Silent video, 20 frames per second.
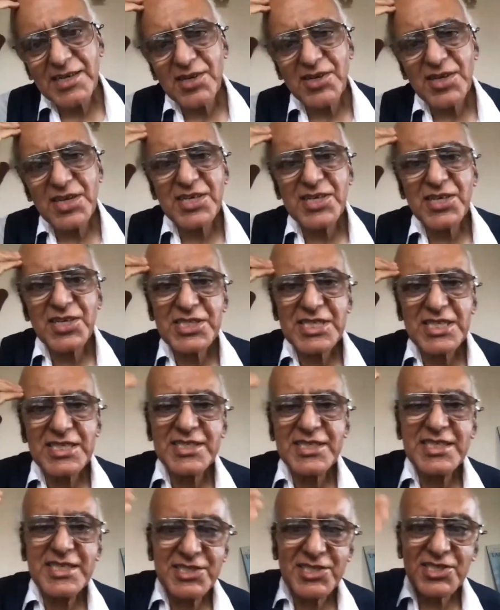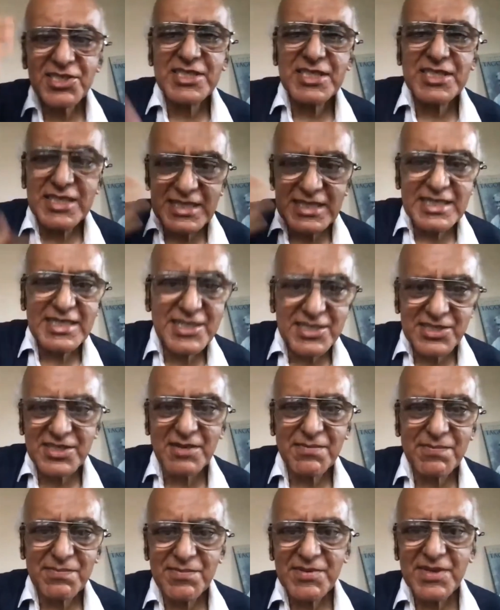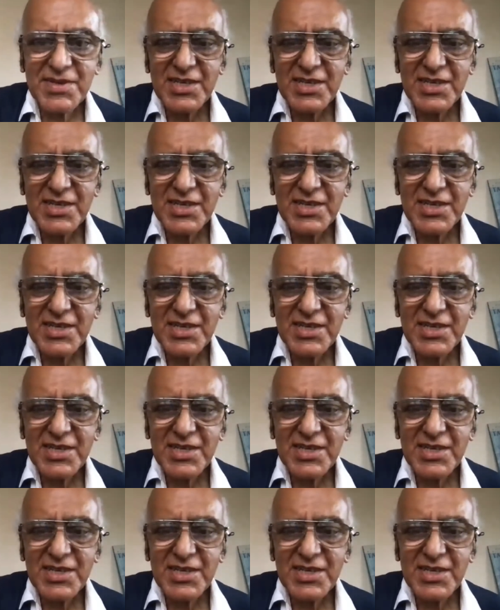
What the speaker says: learners and teachers' needs of